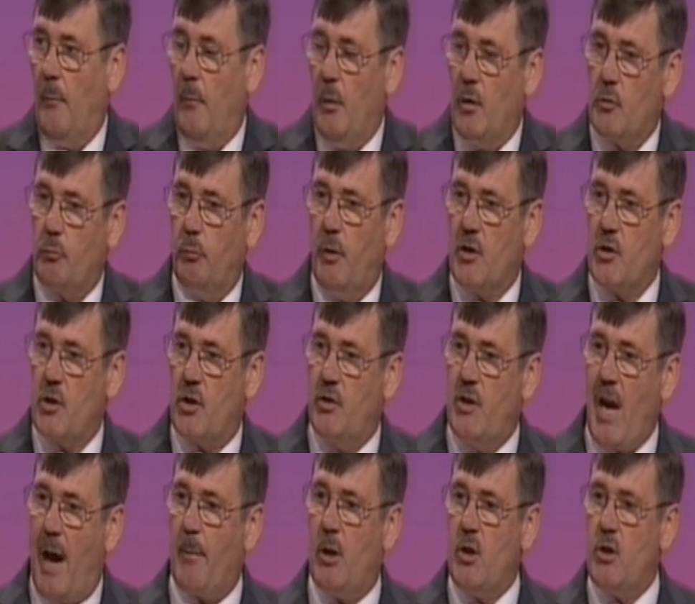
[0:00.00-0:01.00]
They
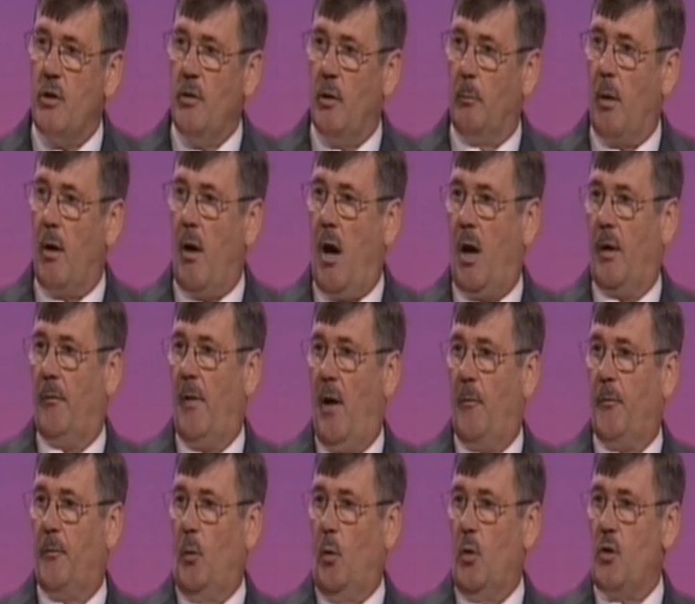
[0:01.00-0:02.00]
risk damaging the morale of
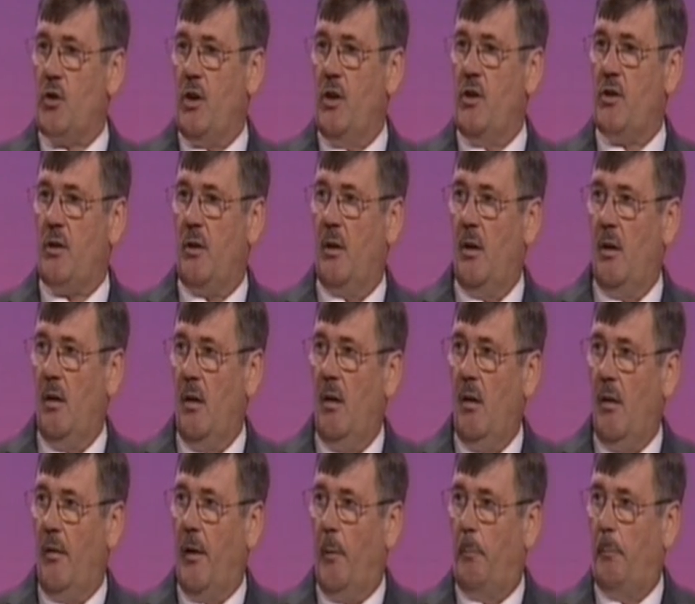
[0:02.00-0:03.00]
our forces,
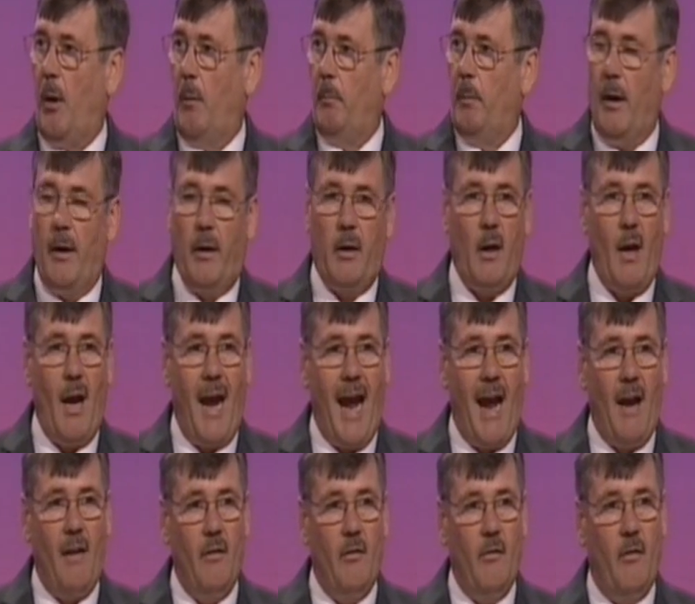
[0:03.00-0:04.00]
the public
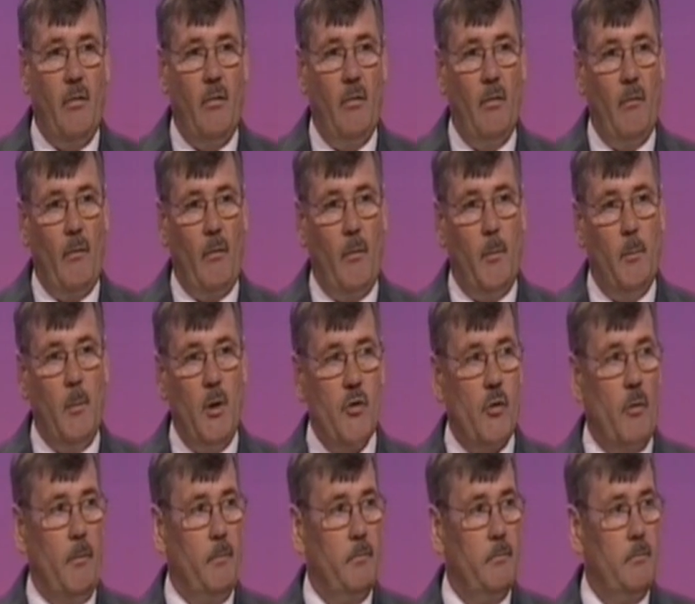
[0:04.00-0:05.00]
and the
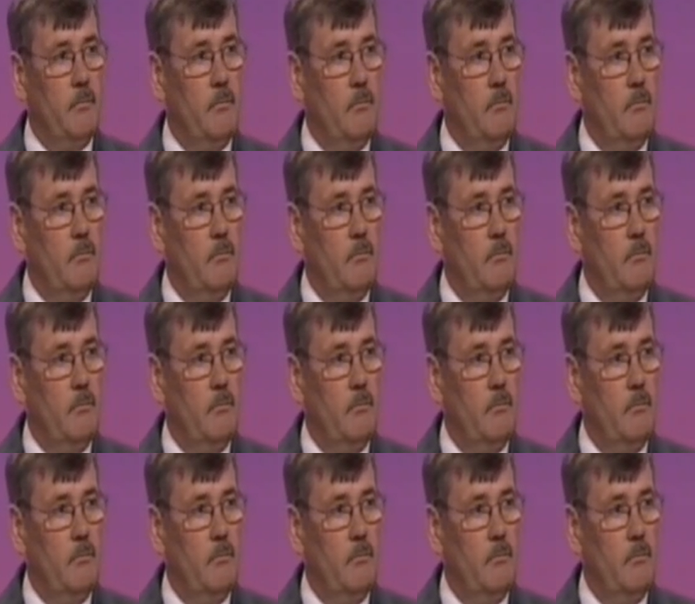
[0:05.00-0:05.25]
mission.